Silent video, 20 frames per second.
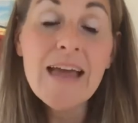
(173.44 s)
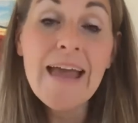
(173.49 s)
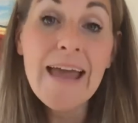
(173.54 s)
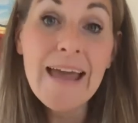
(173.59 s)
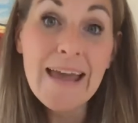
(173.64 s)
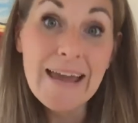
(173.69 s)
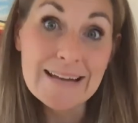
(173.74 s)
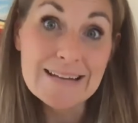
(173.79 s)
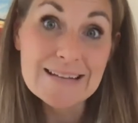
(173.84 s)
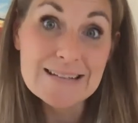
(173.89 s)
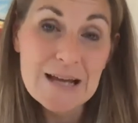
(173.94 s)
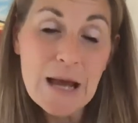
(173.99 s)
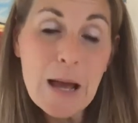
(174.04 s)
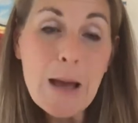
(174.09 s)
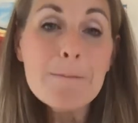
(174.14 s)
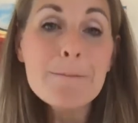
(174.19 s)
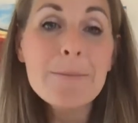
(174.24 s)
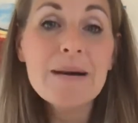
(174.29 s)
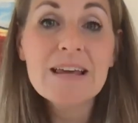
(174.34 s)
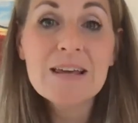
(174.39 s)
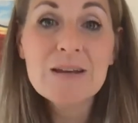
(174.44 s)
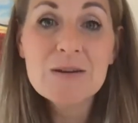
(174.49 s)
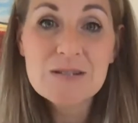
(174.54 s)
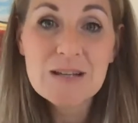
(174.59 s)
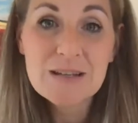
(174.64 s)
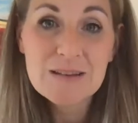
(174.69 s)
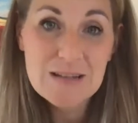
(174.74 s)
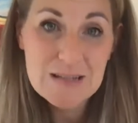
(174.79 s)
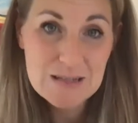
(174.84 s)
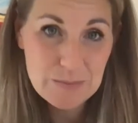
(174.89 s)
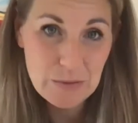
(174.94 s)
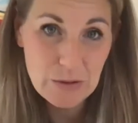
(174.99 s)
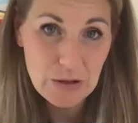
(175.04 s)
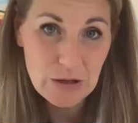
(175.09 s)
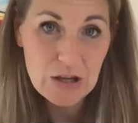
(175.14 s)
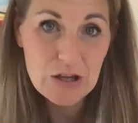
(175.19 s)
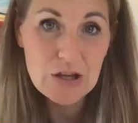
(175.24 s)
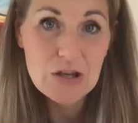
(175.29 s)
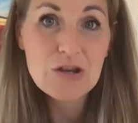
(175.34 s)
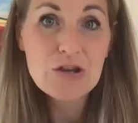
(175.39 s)
And by using this book,
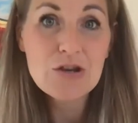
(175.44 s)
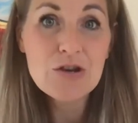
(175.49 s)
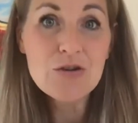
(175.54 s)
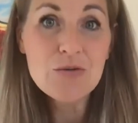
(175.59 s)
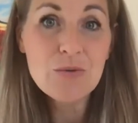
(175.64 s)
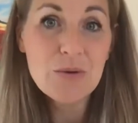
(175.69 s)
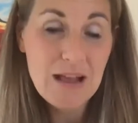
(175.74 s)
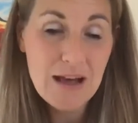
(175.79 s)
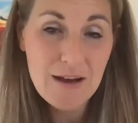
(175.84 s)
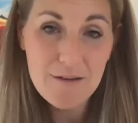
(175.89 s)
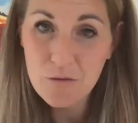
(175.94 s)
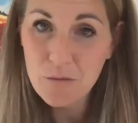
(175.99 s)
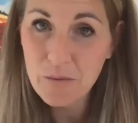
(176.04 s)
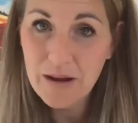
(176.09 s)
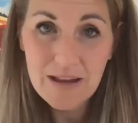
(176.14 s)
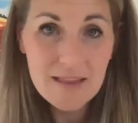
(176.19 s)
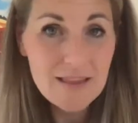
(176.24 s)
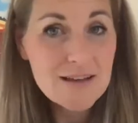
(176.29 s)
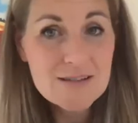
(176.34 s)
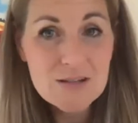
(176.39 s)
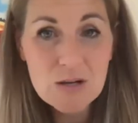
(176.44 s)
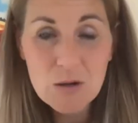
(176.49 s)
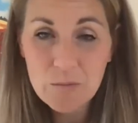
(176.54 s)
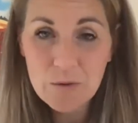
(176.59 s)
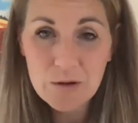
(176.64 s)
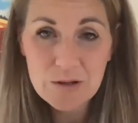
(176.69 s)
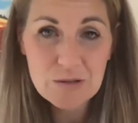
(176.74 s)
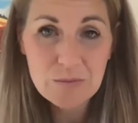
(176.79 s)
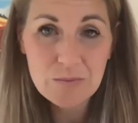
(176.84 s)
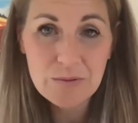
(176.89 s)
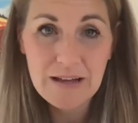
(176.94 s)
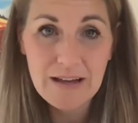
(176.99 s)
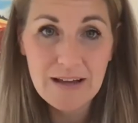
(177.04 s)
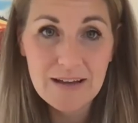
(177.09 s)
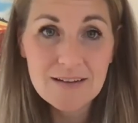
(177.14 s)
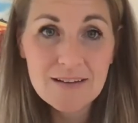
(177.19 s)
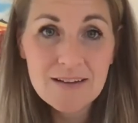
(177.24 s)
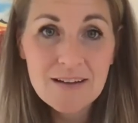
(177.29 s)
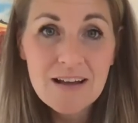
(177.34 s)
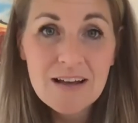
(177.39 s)
you will have way less homework to
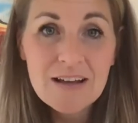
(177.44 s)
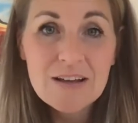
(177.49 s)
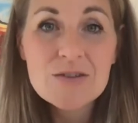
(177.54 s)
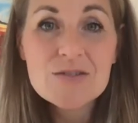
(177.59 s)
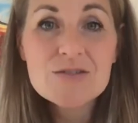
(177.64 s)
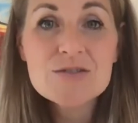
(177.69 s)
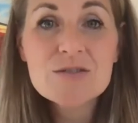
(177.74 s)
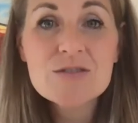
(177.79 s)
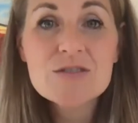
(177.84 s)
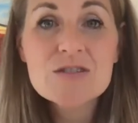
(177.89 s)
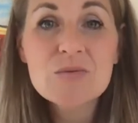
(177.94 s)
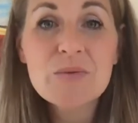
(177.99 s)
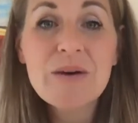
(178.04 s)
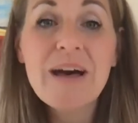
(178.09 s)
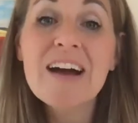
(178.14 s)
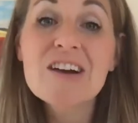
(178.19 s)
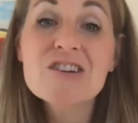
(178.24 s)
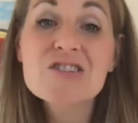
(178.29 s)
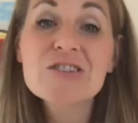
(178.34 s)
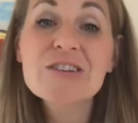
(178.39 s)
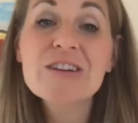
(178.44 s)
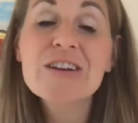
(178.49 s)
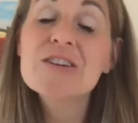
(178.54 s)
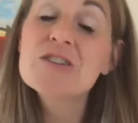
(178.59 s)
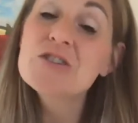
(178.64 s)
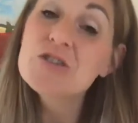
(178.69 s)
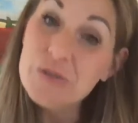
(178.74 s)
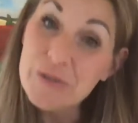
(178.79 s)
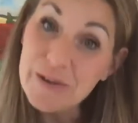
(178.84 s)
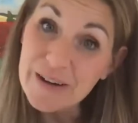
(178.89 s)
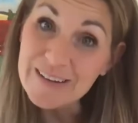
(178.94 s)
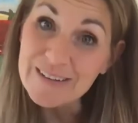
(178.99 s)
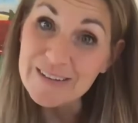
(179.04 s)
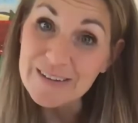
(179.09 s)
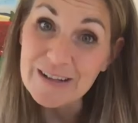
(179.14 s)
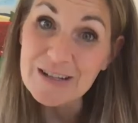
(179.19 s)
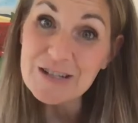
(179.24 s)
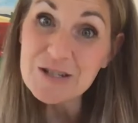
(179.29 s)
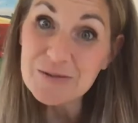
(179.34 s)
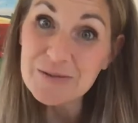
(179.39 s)
plan. Your students will actually enjoy
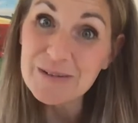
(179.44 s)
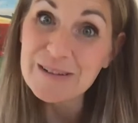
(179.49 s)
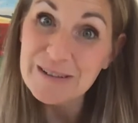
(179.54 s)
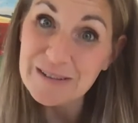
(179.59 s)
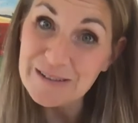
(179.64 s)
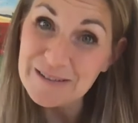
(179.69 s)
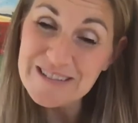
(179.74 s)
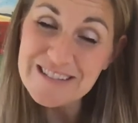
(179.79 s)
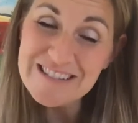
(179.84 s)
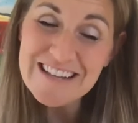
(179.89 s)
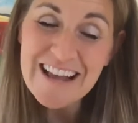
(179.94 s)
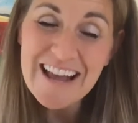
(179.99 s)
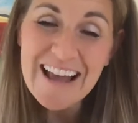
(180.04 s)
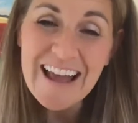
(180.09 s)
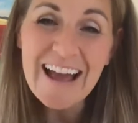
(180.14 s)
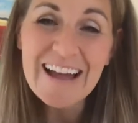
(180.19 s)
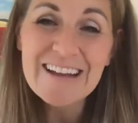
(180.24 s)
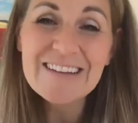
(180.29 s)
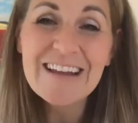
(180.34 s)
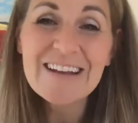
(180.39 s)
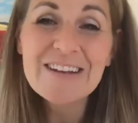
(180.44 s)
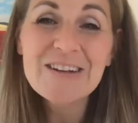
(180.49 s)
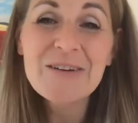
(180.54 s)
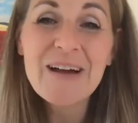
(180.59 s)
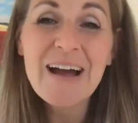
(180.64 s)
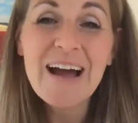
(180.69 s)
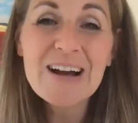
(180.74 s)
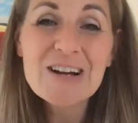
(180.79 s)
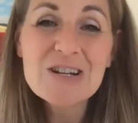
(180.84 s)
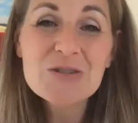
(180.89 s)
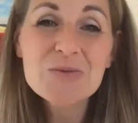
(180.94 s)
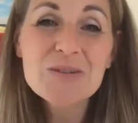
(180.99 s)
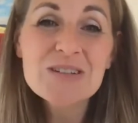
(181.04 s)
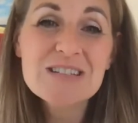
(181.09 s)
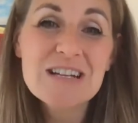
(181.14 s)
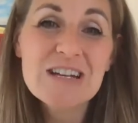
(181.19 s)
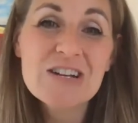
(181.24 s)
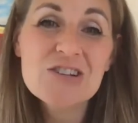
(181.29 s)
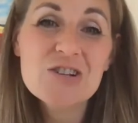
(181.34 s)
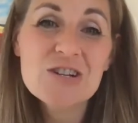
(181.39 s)
learning to read notes, and then your actual
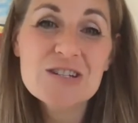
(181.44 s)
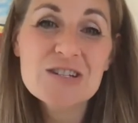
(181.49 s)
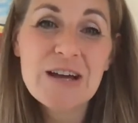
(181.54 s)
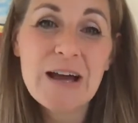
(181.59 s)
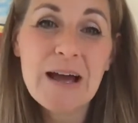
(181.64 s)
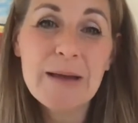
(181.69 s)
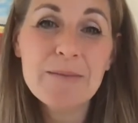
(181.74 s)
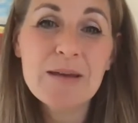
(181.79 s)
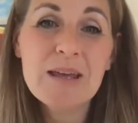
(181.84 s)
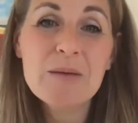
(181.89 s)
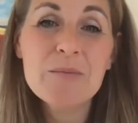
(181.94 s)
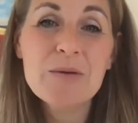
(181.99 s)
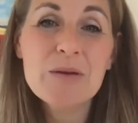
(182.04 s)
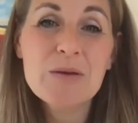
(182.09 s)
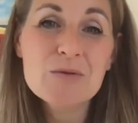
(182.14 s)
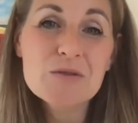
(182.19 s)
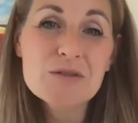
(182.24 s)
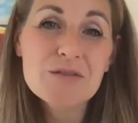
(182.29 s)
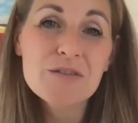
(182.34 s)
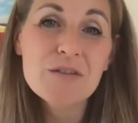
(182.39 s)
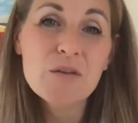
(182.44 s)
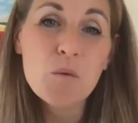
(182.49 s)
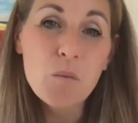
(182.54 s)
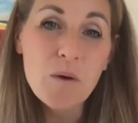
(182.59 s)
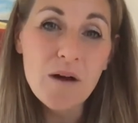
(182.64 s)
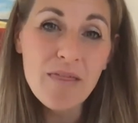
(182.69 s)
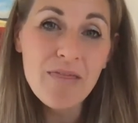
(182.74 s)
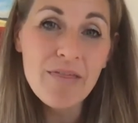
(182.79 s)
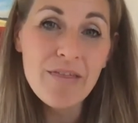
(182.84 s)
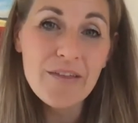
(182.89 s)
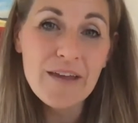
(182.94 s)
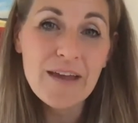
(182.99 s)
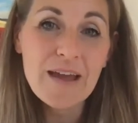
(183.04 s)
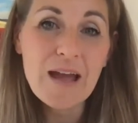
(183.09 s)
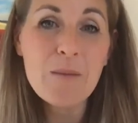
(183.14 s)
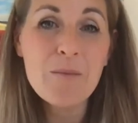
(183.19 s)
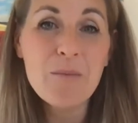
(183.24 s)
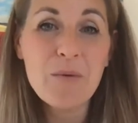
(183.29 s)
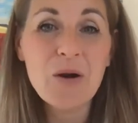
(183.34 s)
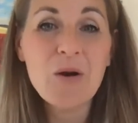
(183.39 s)
teaching time can be used for the one thing
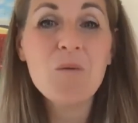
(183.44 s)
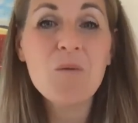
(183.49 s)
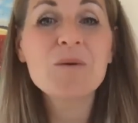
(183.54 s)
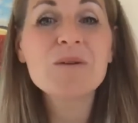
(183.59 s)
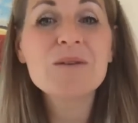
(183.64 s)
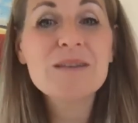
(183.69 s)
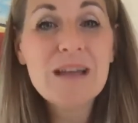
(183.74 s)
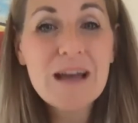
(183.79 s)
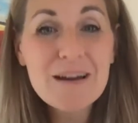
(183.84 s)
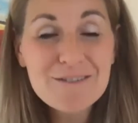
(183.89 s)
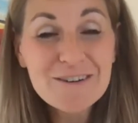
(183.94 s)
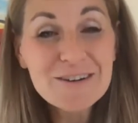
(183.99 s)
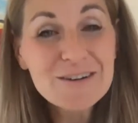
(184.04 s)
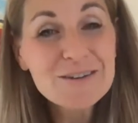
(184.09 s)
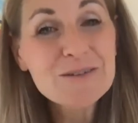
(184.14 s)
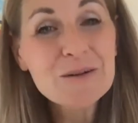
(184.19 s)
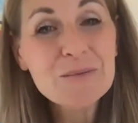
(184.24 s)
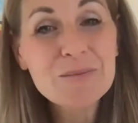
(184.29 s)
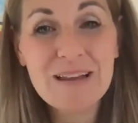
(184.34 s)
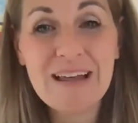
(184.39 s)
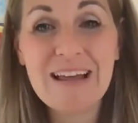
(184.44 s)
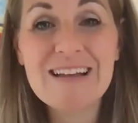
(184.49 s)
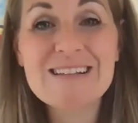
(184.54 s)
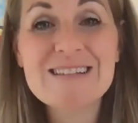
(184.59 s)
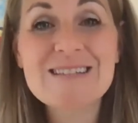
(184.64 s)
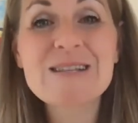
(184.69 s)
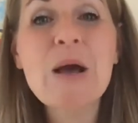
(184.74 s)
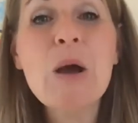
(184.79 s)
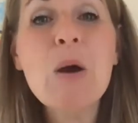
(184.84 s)
a book will never replace: